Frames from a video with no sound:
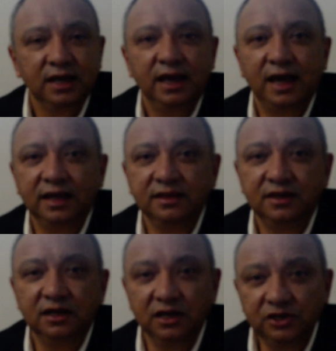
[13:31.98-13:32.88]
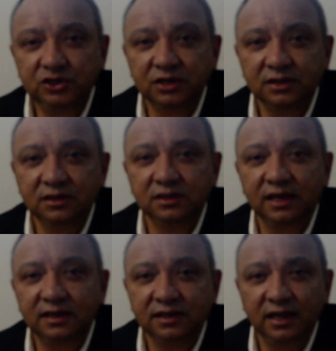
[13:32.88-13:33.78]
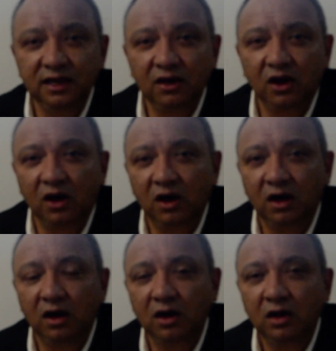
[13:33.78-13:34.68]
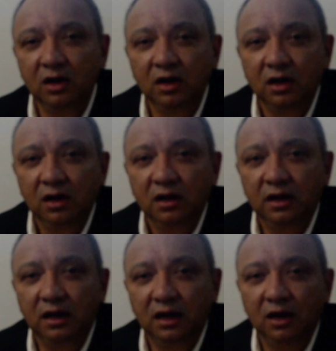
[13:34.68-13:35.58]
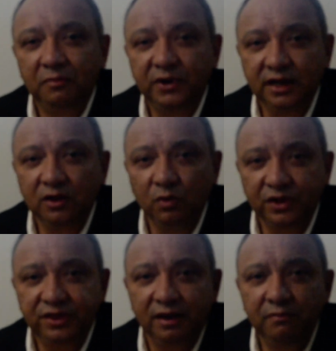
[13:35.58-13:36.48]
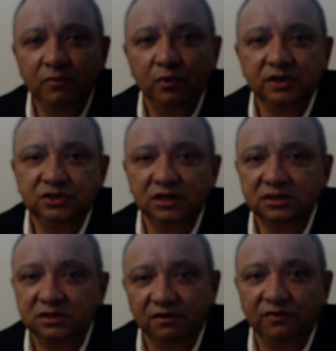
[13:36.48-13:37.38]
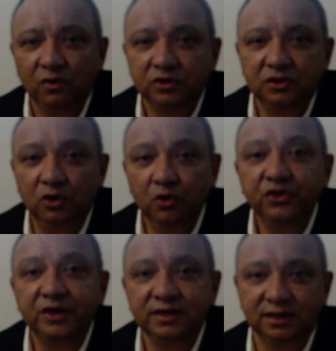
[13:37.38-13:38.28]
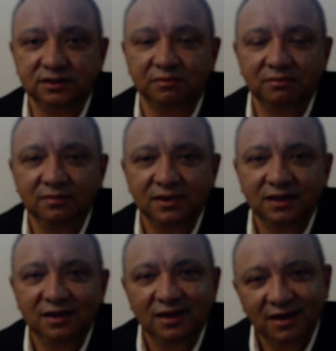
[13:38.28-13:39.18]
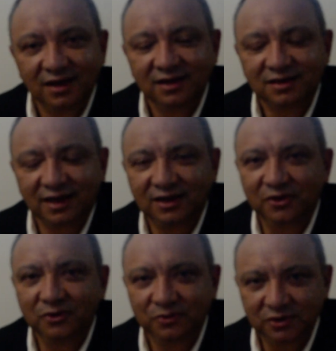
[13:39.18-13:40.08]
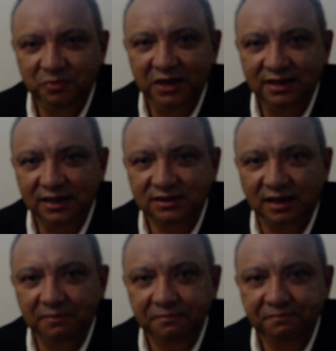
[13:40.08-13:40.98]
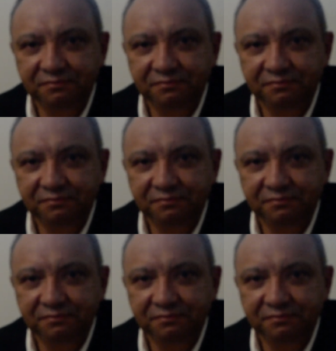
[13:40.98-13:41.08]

and the religion that they are bringing with them, which is, of course, Lutheranism. Thank you. We'll speak next time.